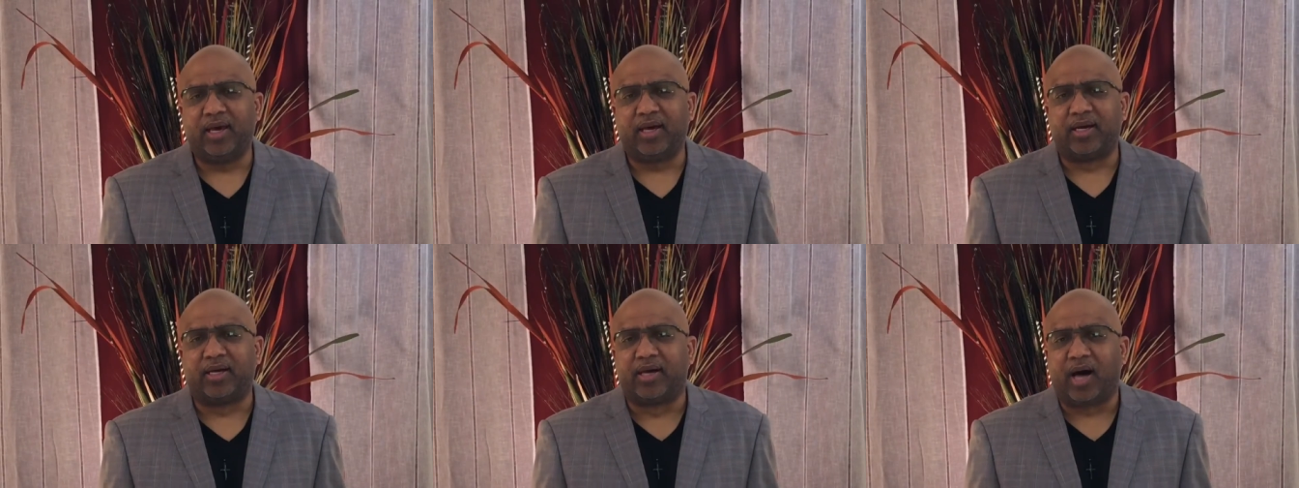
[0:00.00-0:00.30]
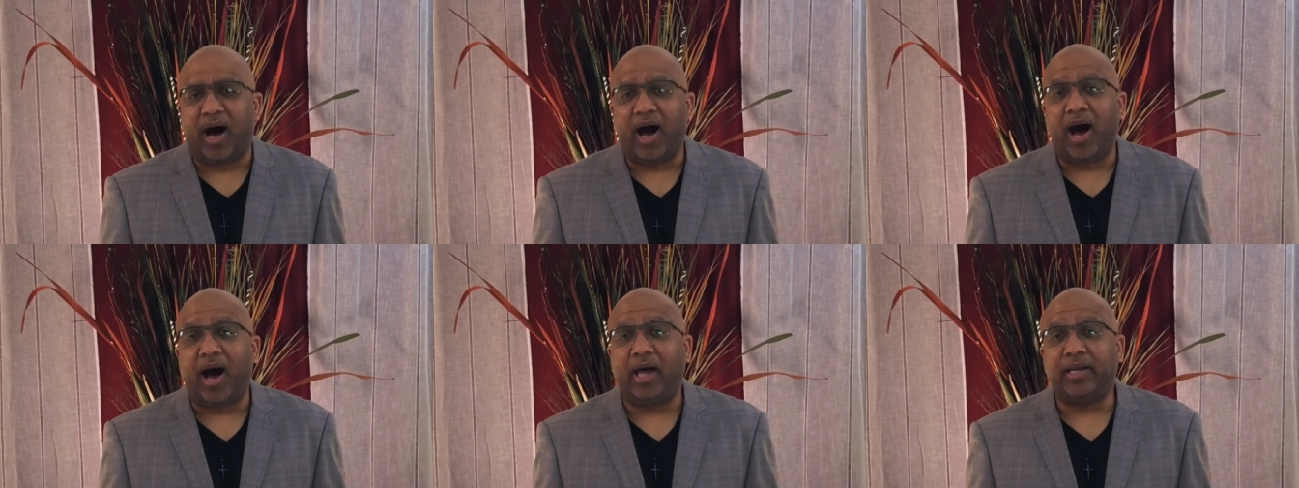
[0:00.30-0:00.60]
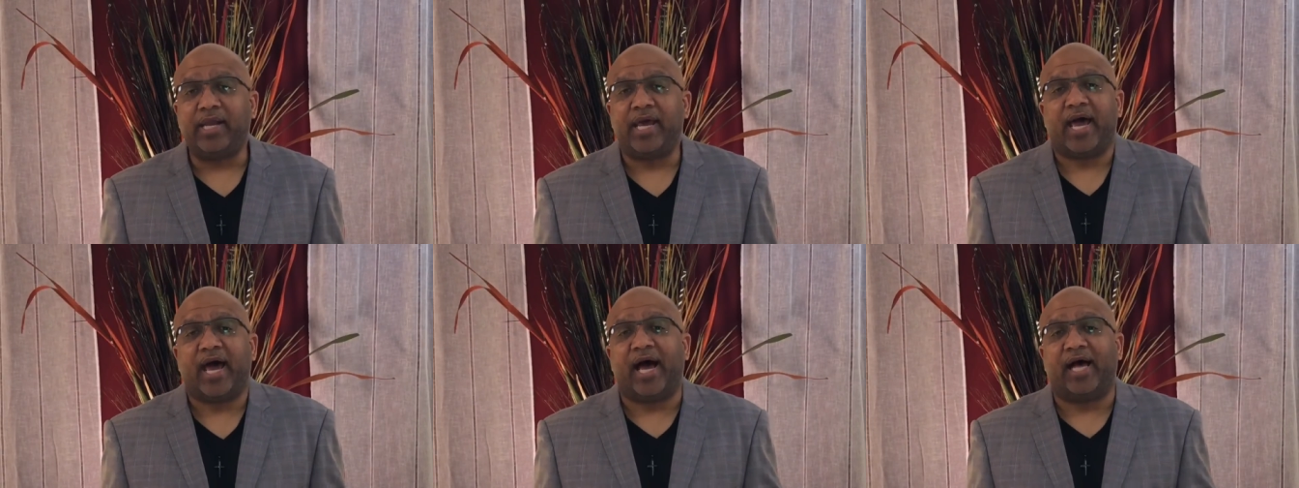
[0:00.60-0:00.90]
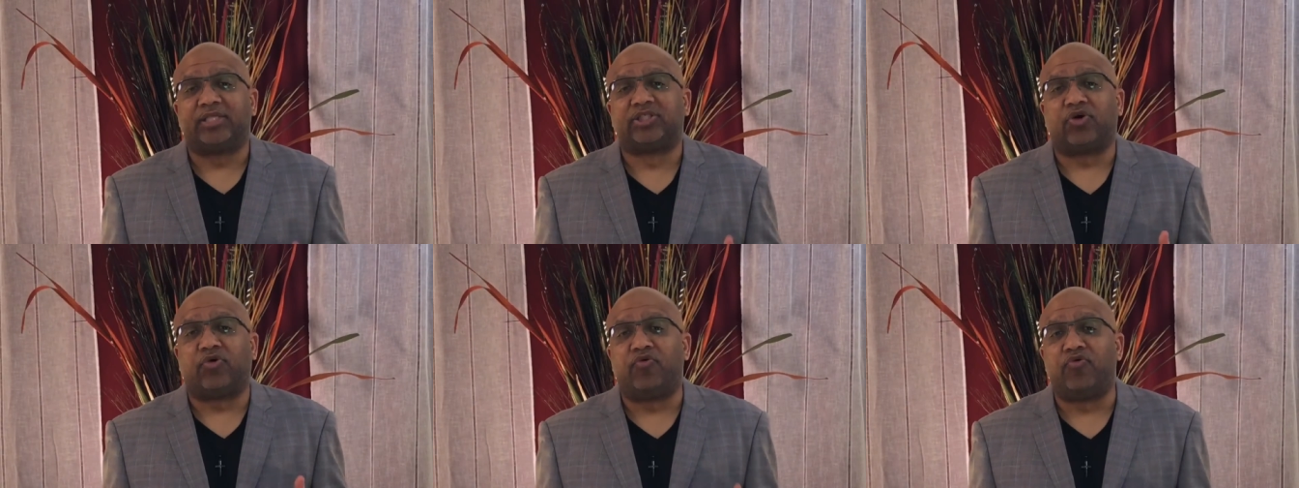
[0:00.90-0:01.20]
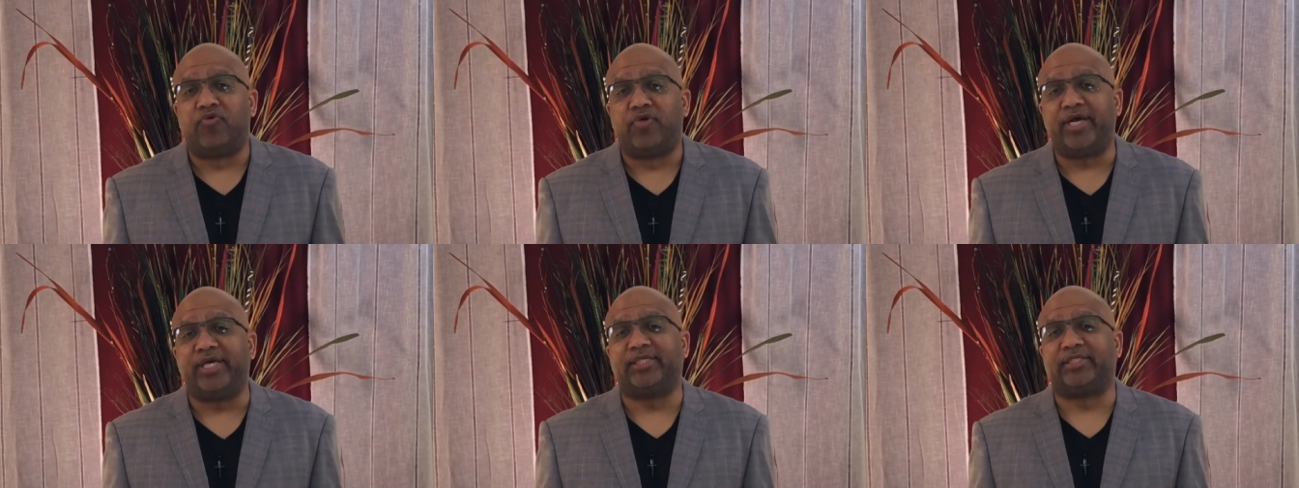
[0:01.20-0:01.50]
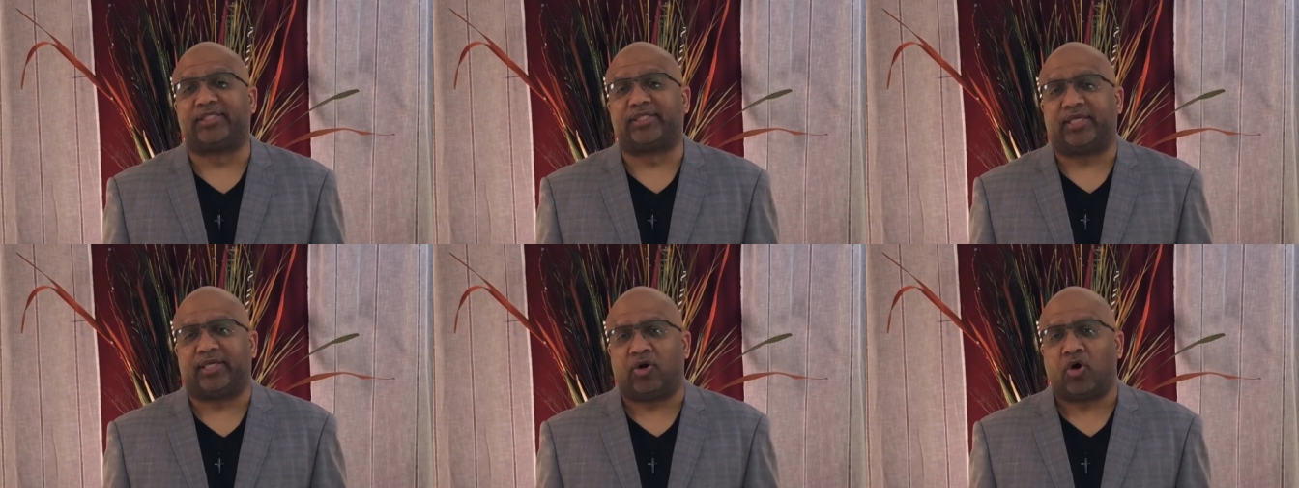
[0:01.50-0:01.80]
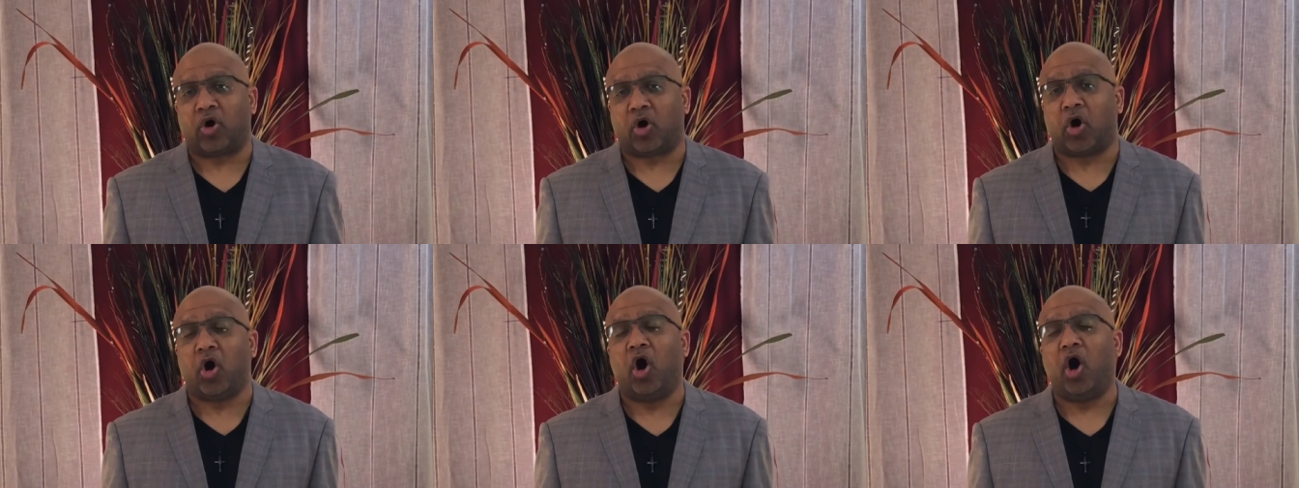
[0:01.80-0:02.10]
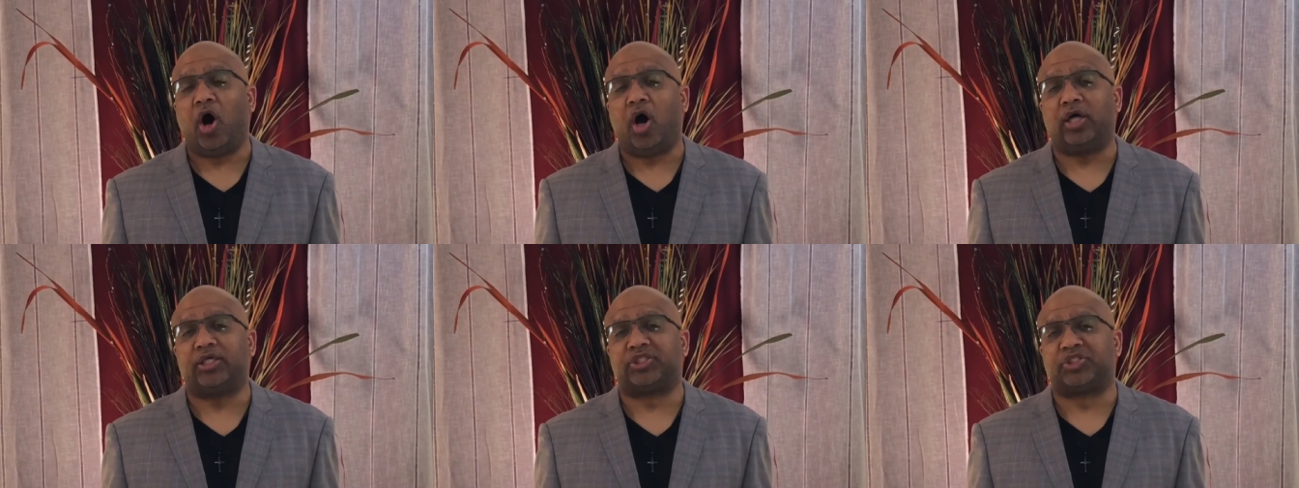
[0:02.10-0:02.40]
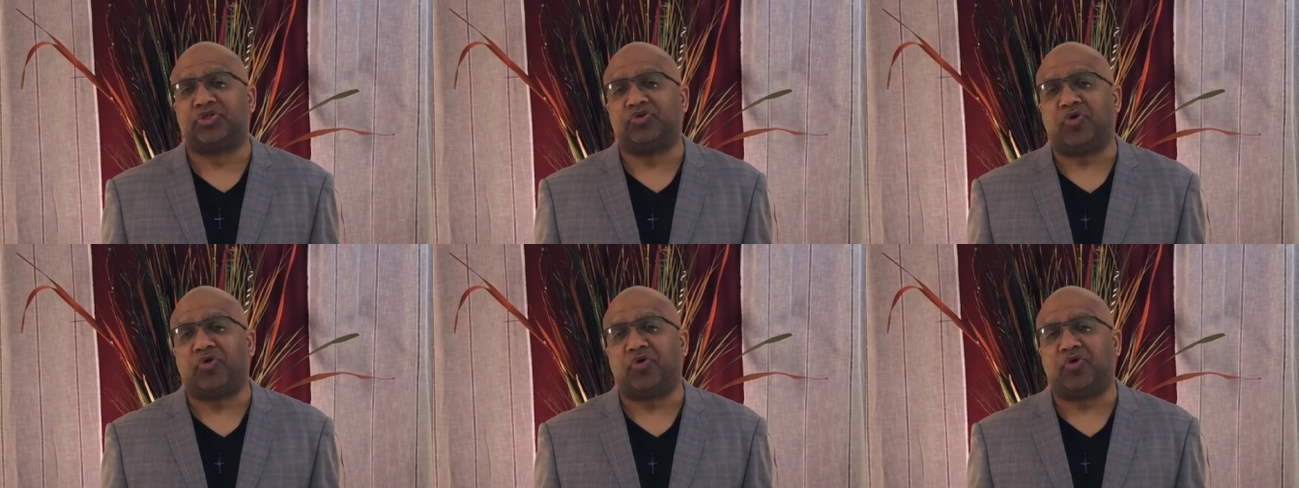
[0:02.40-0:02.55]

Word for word: God has arisen or caused